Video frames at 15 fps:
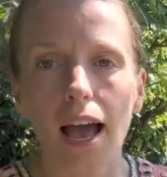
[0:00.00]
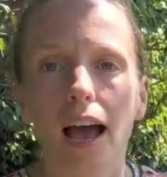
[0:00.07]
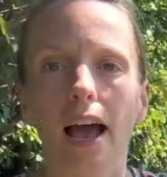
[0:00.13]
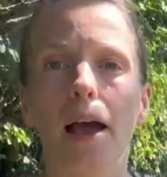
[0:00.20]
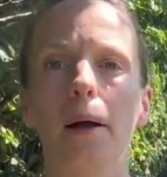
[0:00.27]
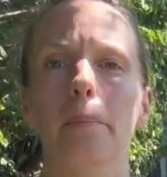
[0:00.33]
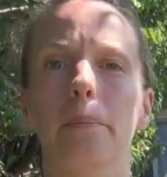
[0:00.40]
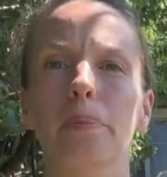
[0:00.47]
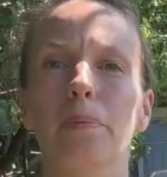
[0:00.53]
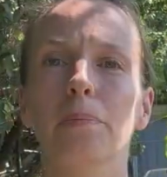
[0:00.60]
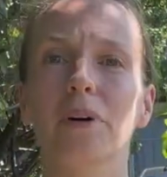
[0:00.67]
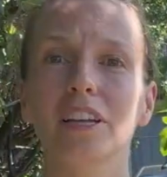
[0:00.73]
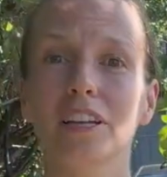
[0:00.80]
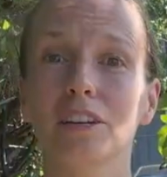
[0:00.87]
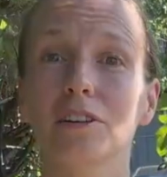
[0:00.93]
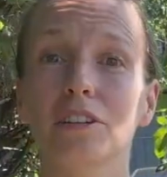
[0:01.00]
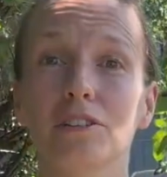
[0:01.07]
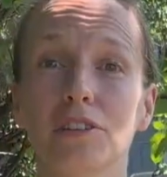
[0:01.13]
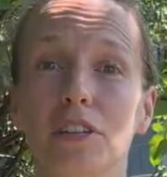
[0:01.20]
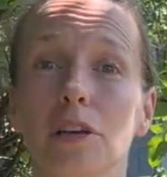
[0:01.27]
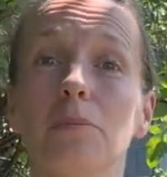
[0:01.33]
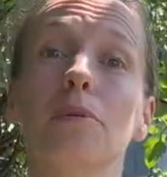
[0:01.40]
But you know, it's
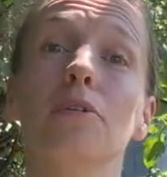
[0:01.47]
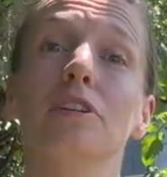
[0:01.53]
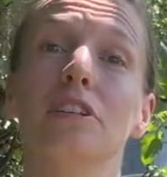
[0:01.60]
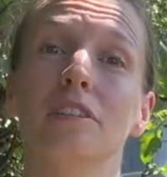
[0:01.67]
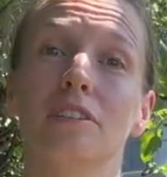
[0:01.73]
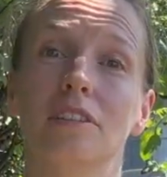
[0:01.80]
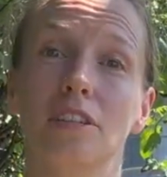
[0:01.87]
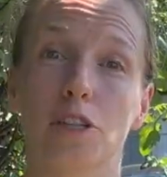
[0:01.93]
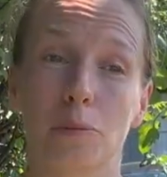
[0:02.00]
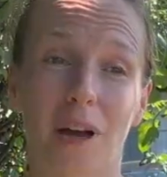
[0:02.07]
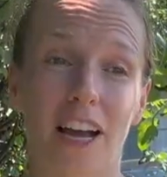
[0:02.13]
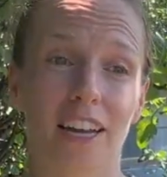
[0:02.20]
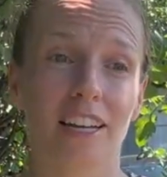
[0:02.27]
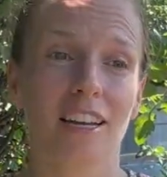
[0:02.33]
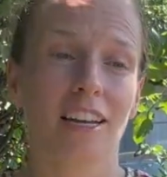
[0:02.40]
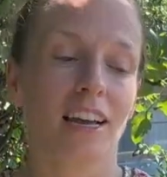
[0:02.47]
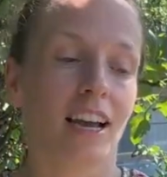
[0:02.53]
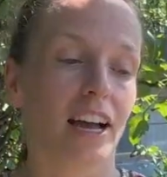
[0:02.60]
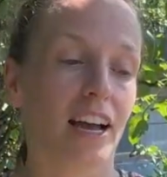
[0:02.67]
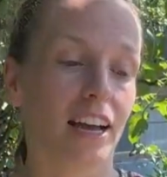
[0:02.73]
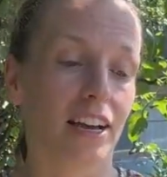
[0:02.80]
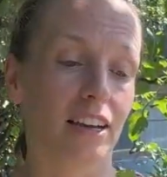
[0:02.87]
really important to Japan.
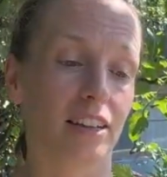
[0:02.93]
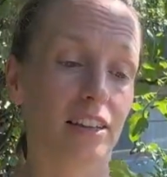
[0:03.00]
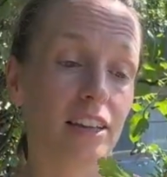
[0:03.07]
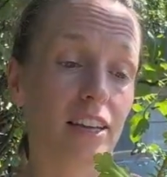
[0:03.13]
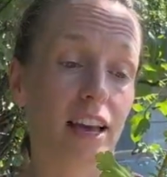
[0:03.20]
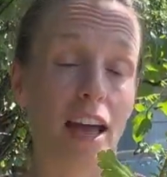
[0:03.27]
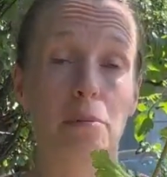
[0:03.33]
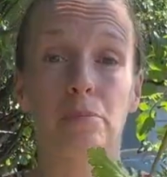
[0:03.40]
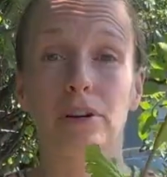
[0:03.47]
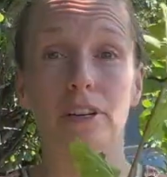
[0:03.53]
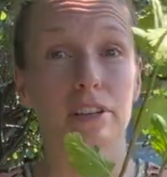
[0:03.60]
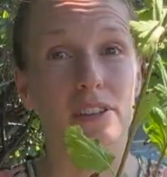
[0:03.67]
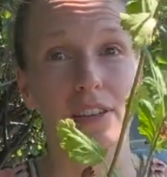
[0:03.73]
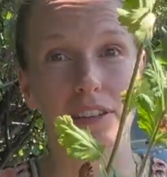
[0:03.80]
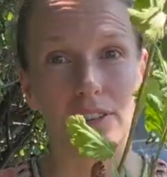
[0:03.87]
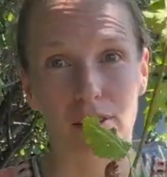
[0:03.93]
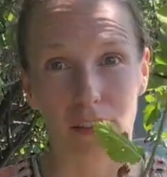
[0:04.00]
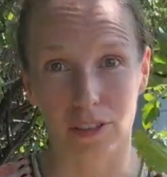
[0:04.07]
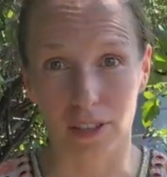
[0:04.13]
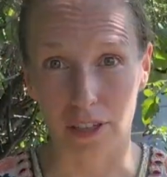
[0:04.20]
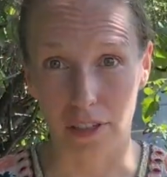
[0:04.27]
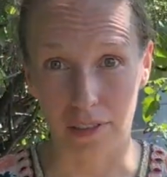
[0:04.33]
The emperor sits on
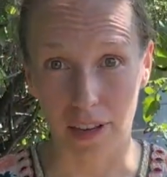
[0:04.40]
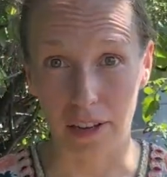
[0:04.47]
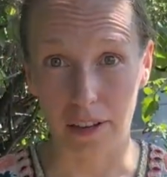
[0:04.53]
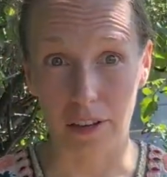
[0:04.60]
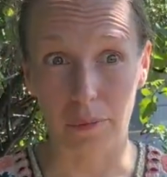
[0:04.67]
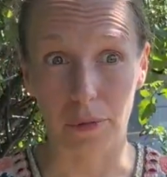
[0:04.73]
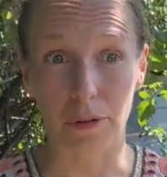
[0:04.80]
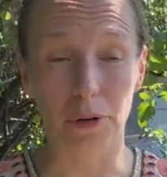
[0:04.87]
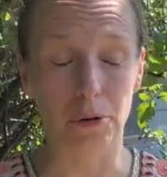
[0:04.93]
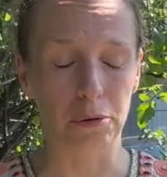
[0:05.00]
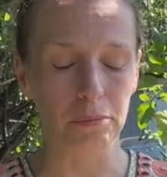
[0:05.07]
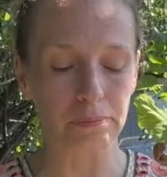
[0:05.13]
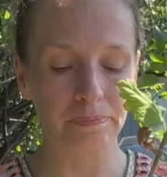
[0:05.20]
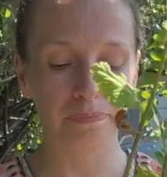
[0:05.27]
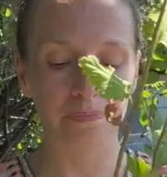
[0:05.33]
the chrysanthemum throne.